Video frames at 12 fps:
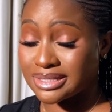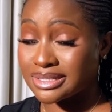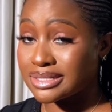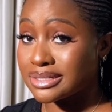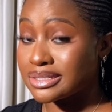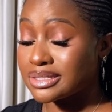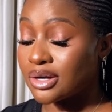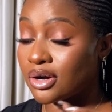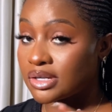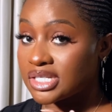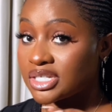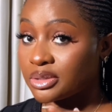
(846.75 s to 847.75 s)
This is
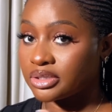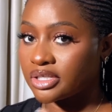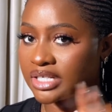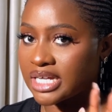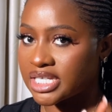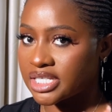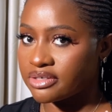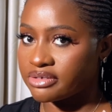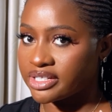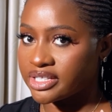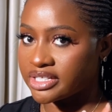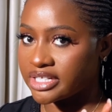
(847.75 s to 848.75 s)
Until Dawn. That's
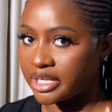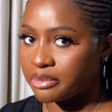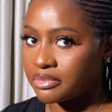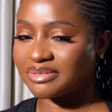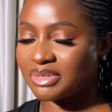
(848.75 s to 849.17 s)
literally the name,